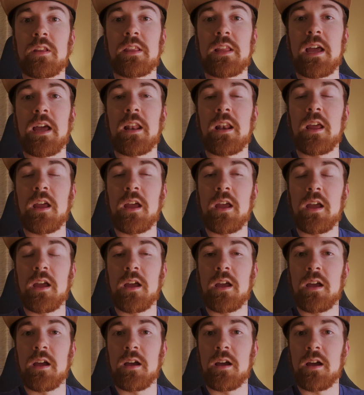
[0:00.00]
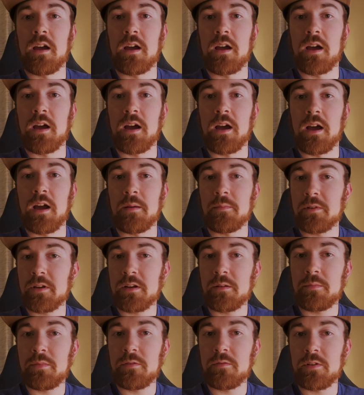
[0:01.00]
on that. I'm going
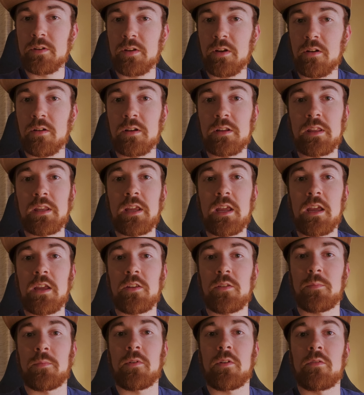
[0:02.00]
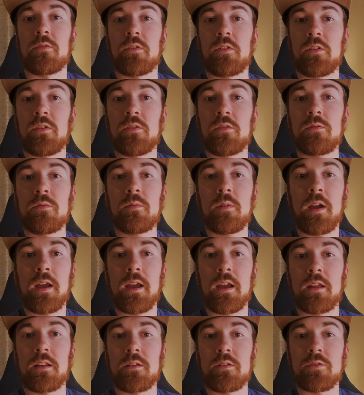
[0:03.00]
to be returning the Ace Pro 2
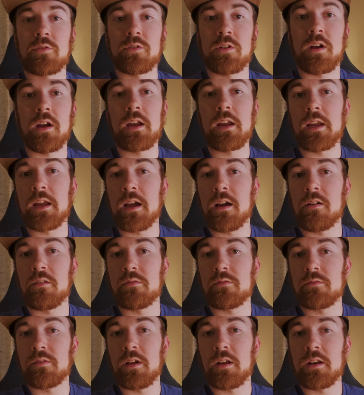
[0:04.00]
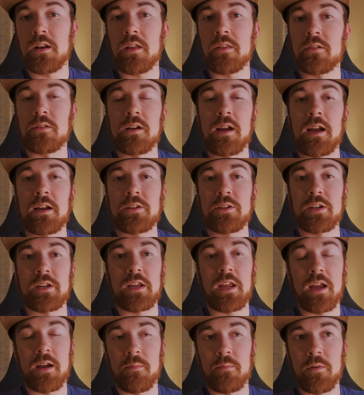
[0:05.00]
and trying out another action
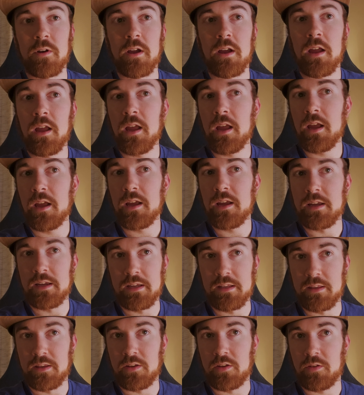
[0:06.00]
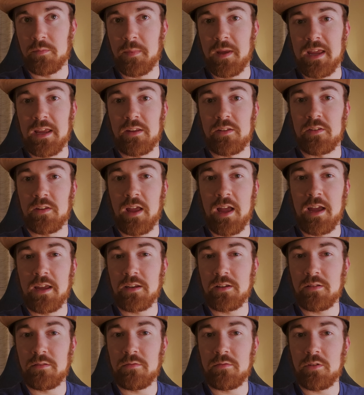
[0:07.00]
camera in the space.
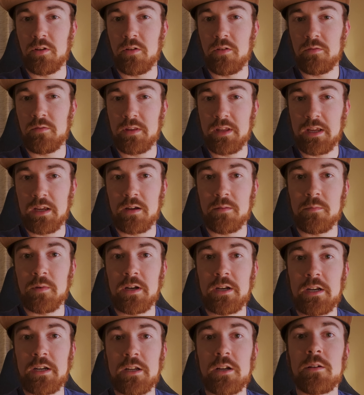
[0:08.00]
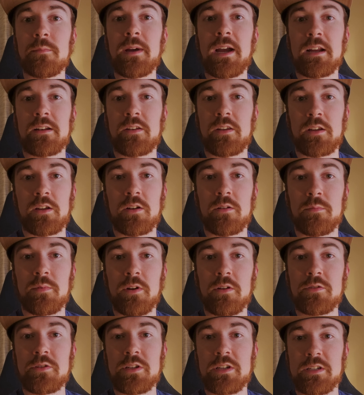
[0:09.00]
I don't think I'm ready to go back to
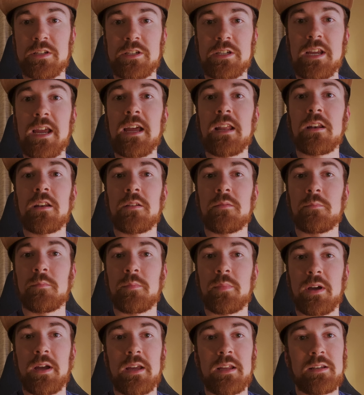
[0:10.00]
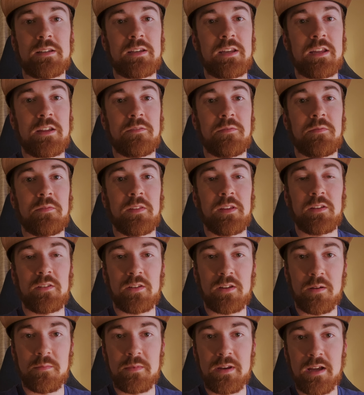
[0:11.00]
GoPro just yet, but if things
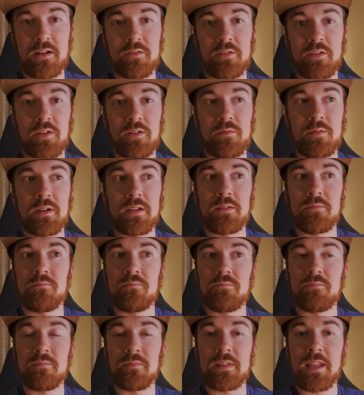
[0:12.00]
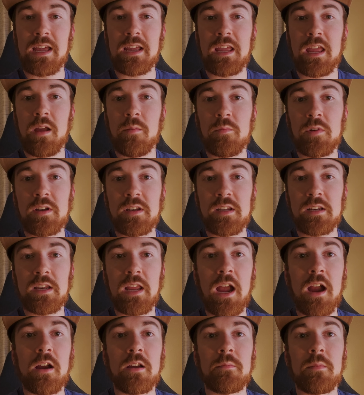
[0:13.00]
come down to it, that camera did
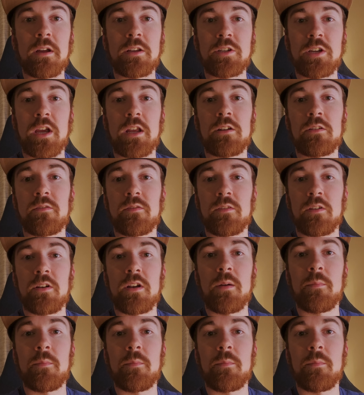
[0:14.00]
carry my channel for a